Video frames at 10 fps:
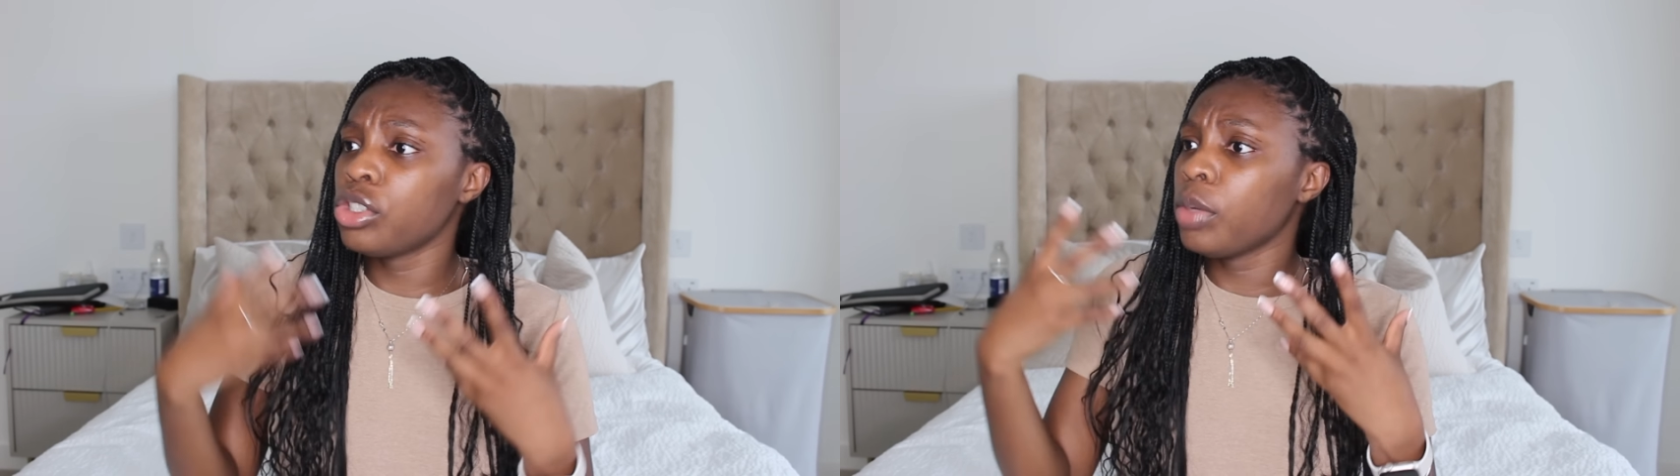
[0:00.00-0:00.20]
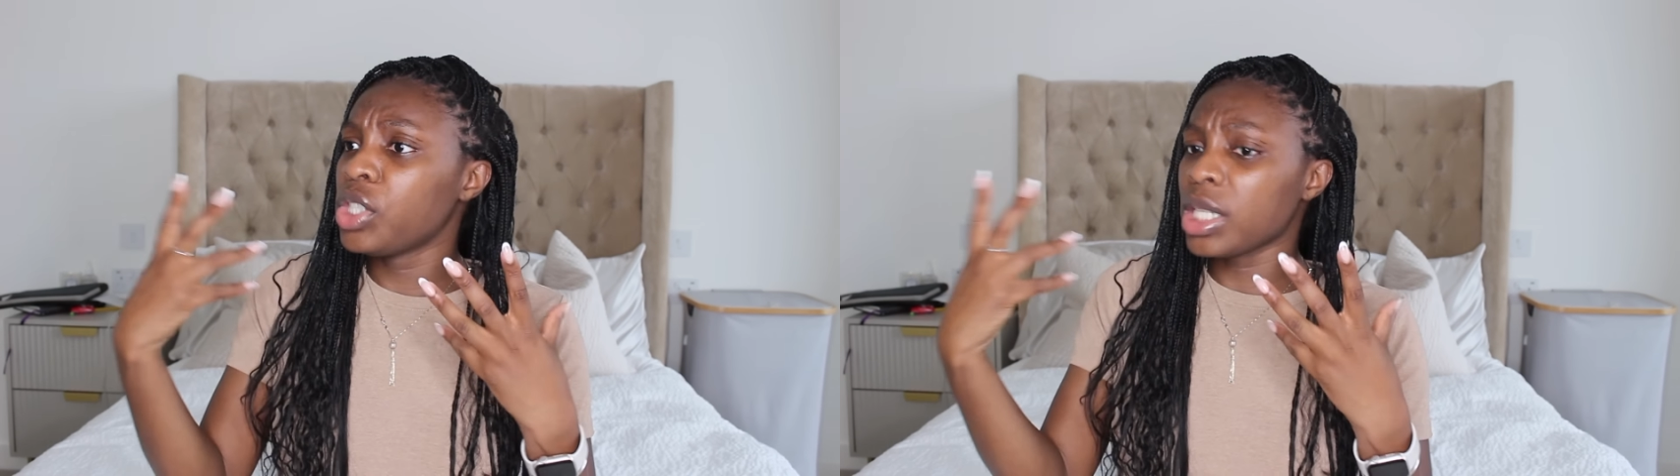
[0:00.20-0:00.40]

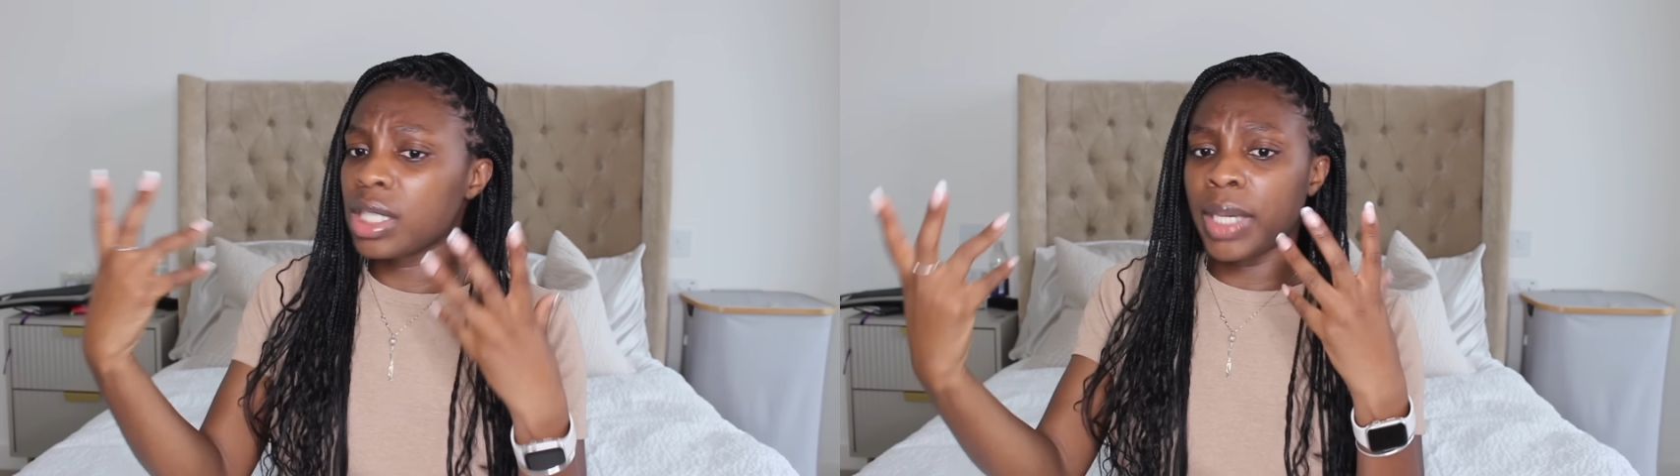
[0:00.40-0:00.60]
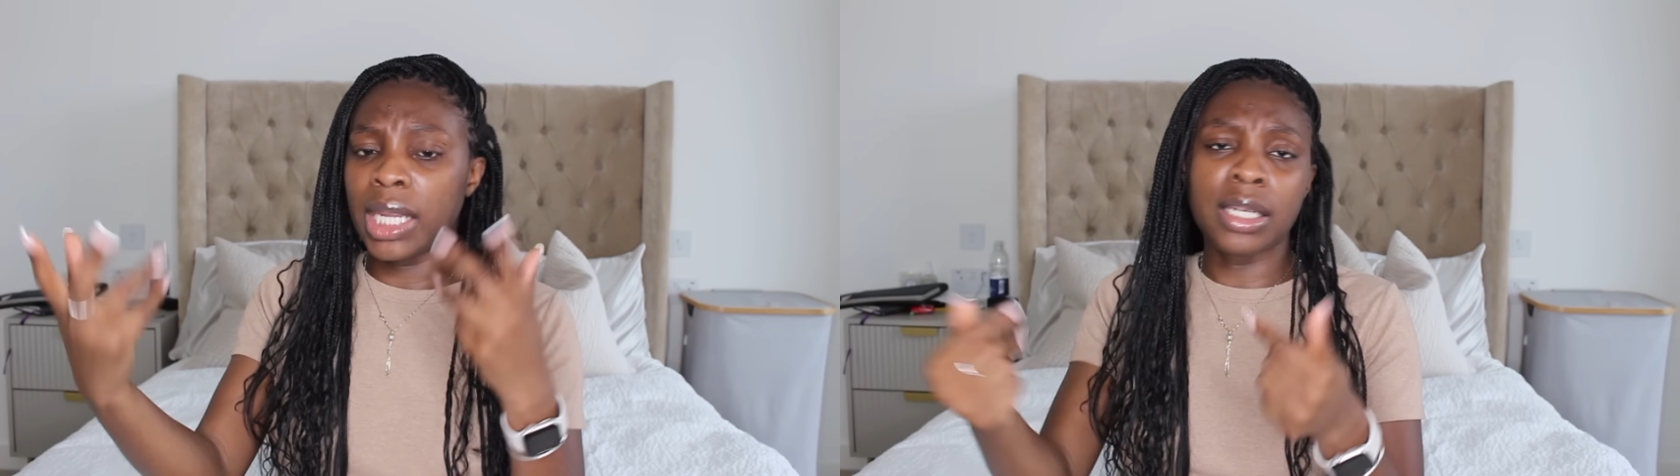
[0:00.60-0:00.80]
you know, she has
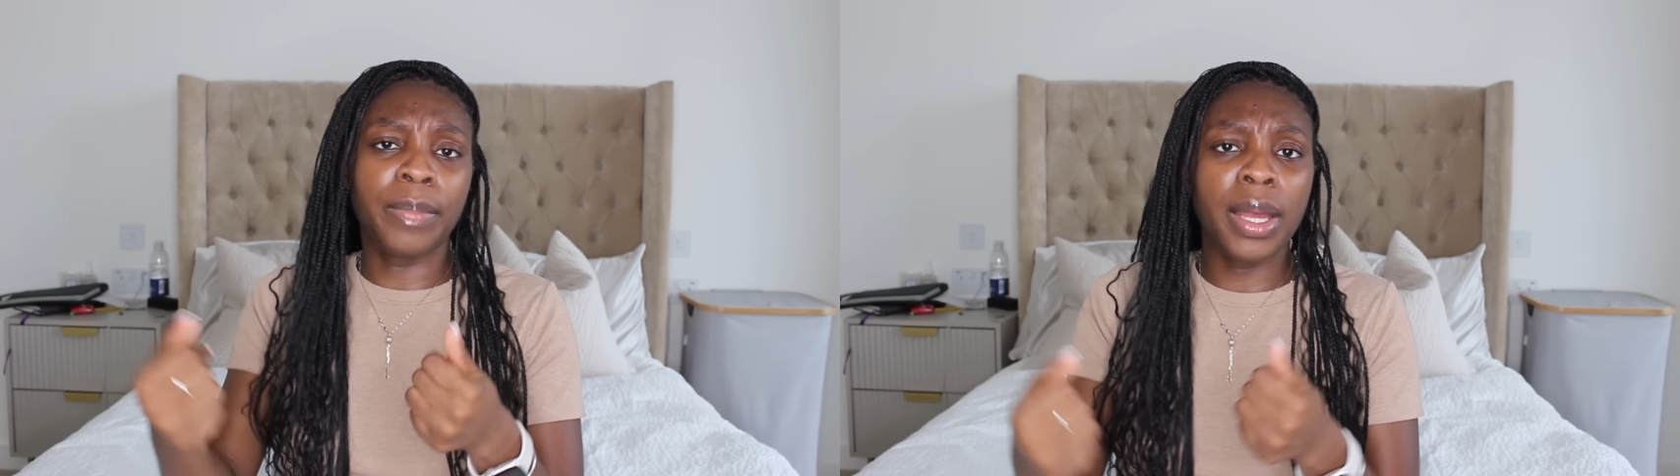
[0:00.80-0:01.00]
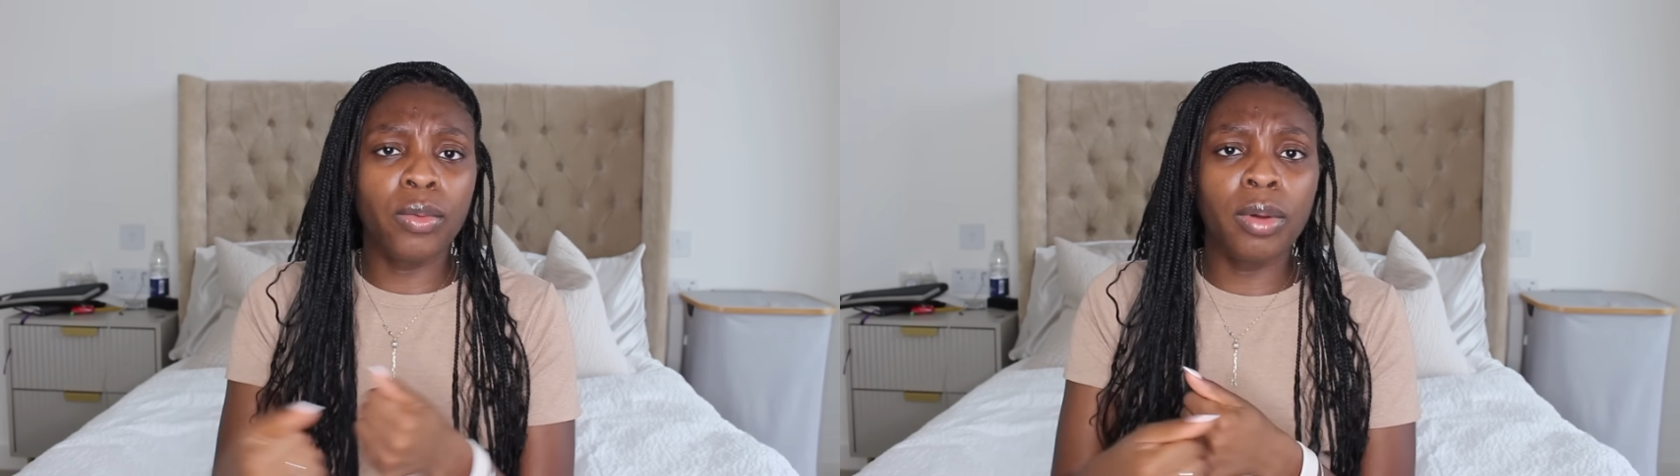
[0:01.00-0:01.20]
to be an
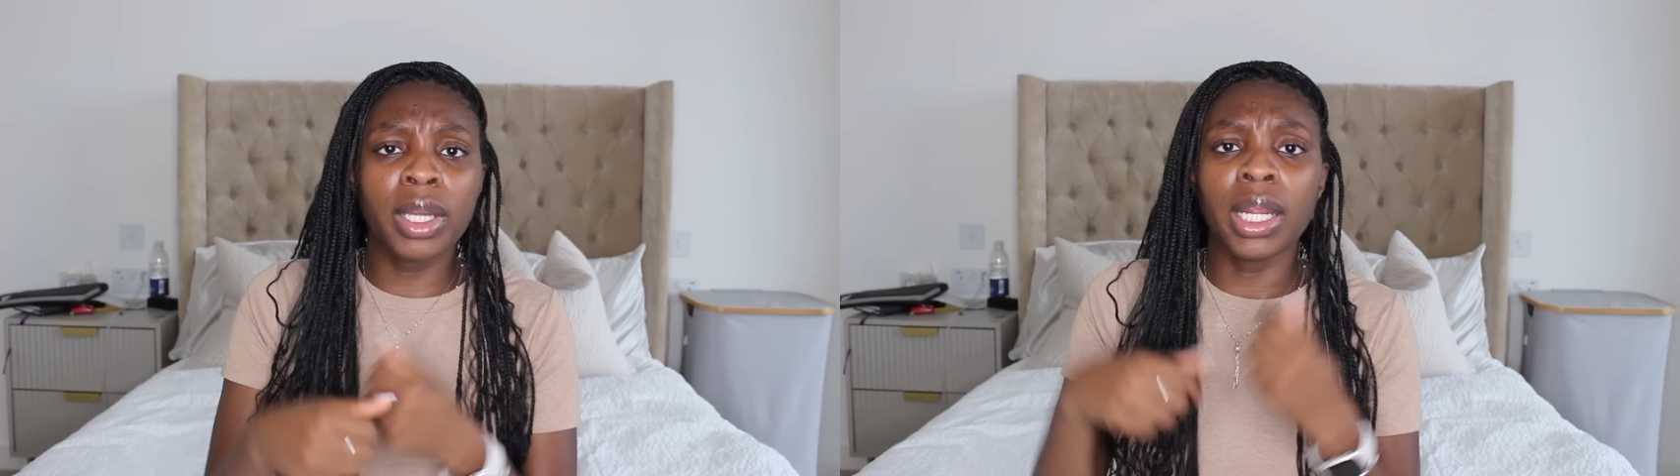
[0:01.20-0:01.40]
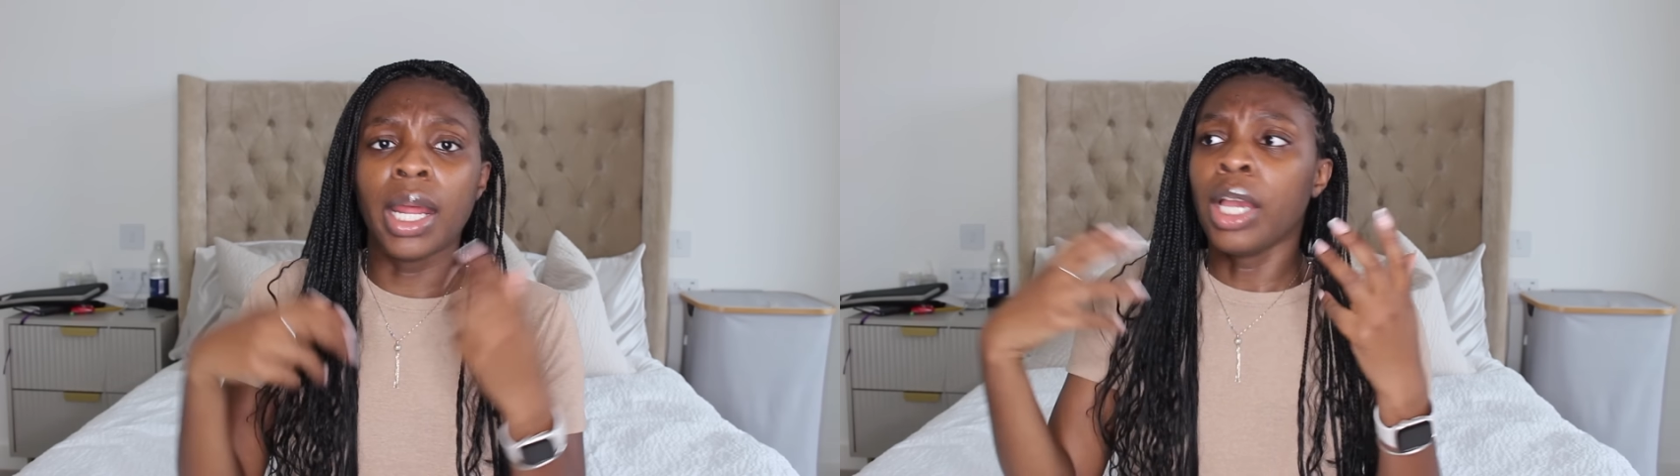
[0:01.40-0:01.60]
independent woman and,